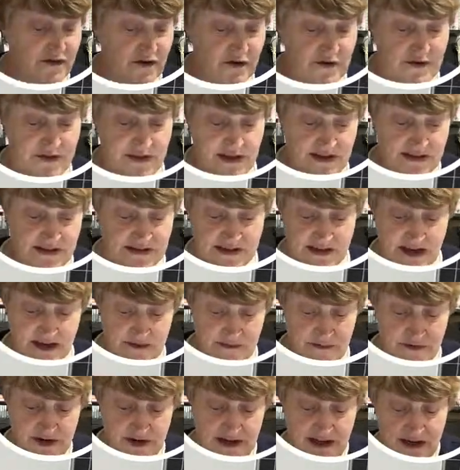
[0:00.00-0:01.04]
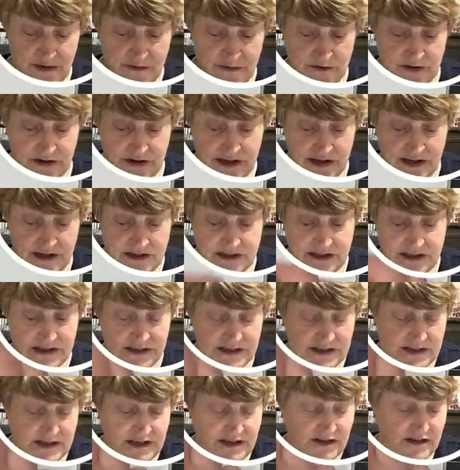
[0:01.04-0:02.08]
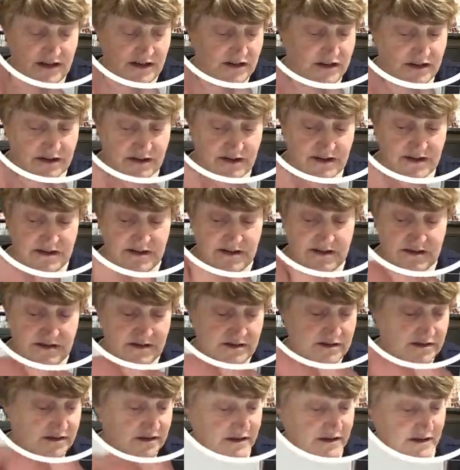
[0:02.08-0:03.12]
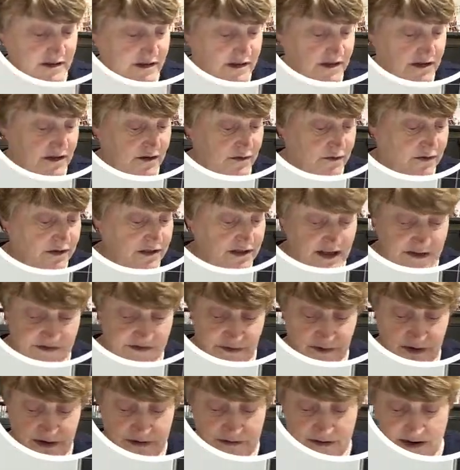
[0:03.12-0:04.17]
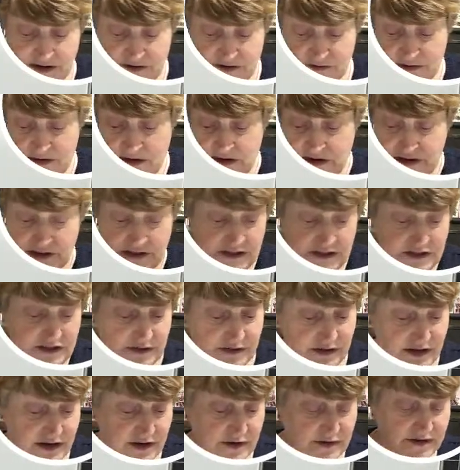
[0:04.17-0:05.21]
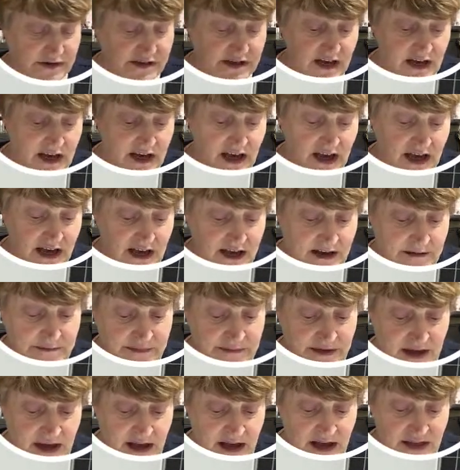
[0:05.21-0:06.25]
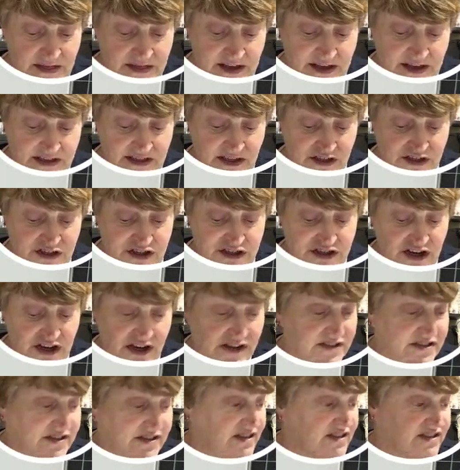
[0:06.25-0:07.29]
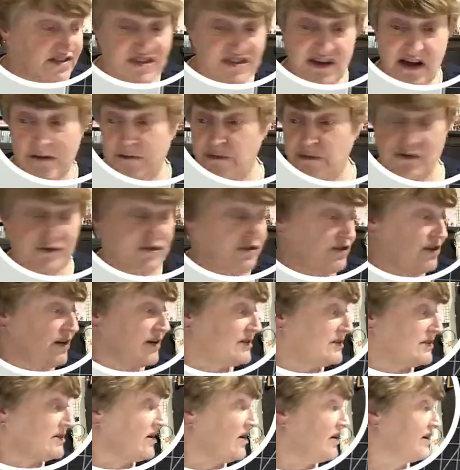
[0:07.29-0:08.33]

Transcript: got these to come on here, one on each card, whichever way around we'd like to do those. These are just samples, just